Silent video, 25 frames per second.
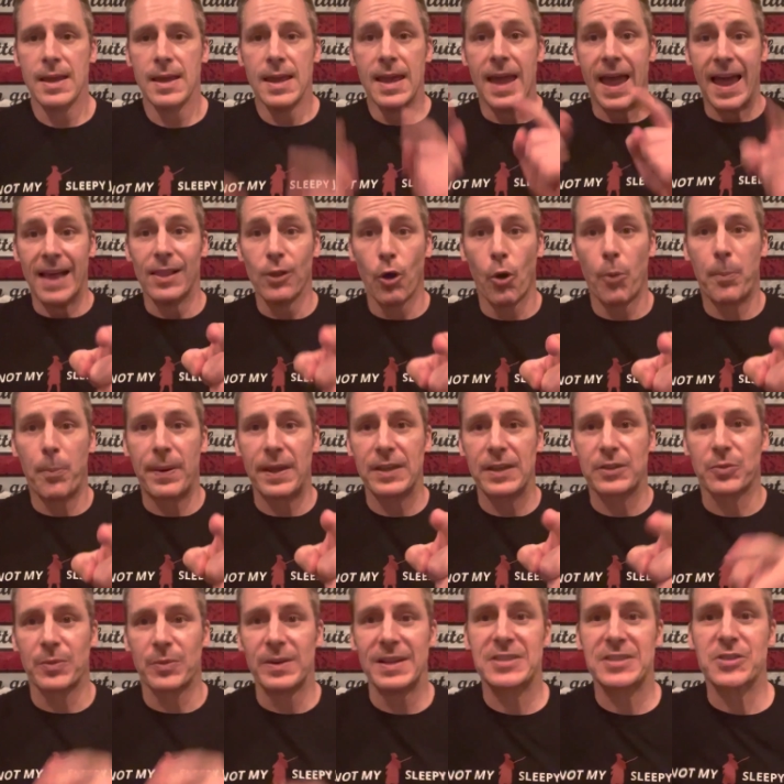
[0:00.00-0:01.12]
Hello,
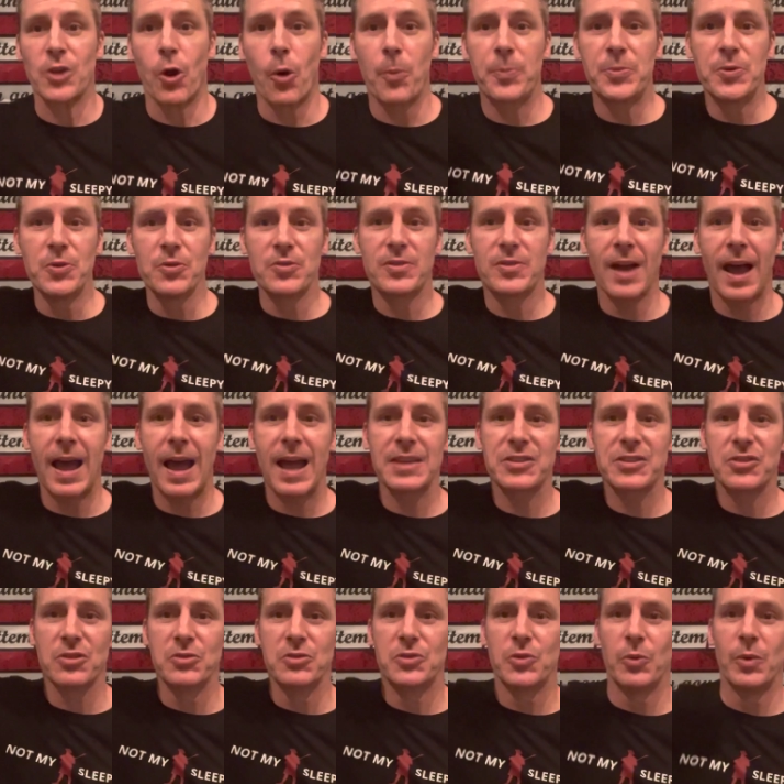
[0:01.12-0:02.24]
Patriots. Hope you
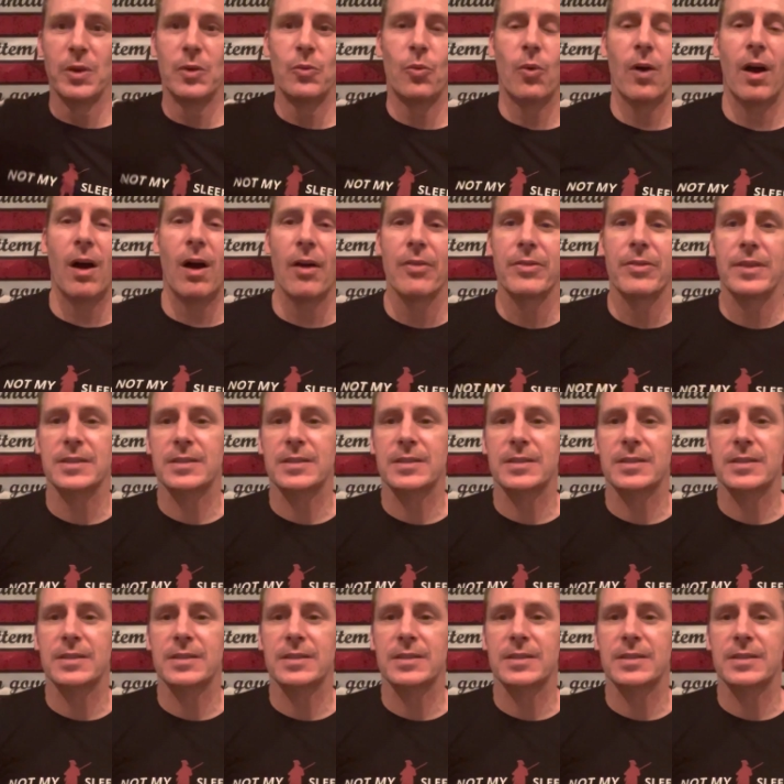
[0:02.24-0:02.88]
guys are doing well.